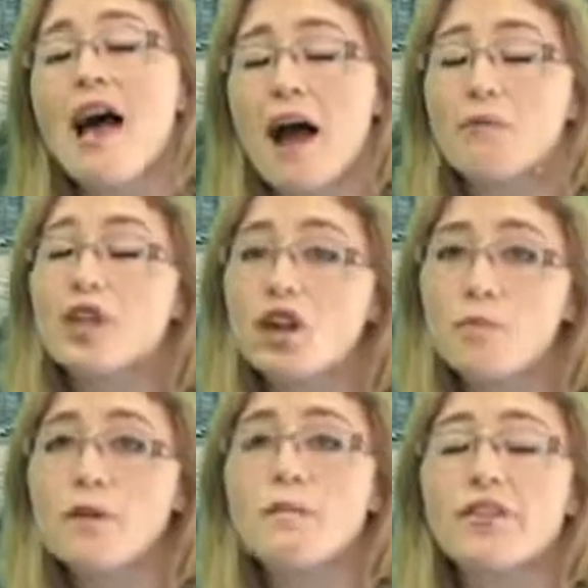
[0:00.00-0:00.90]
and we could
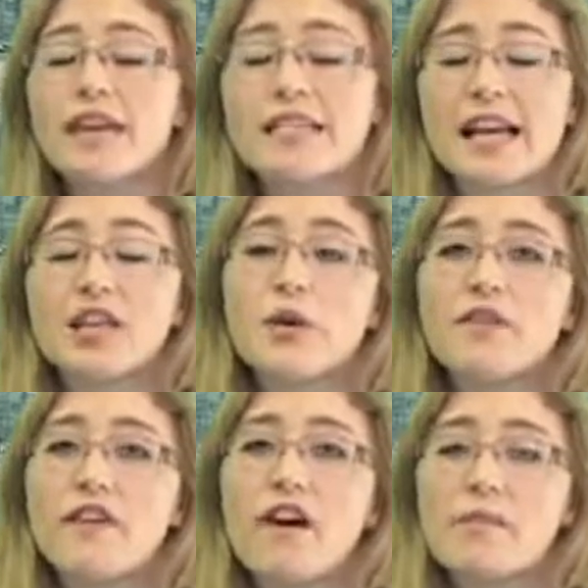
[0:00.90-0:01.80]
be moving into that new
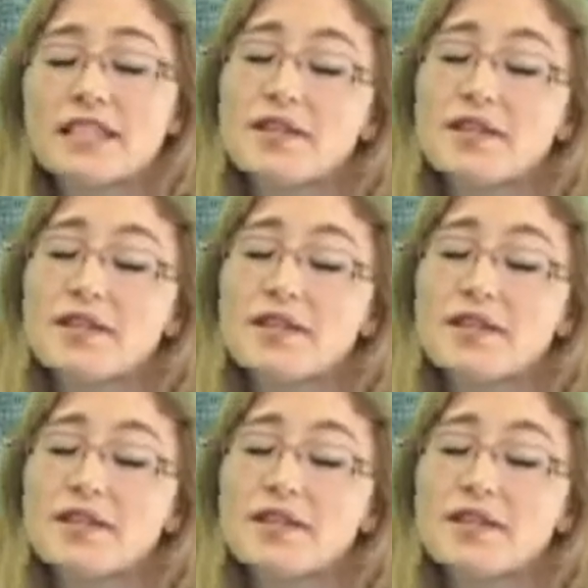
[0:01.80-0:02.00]
environment.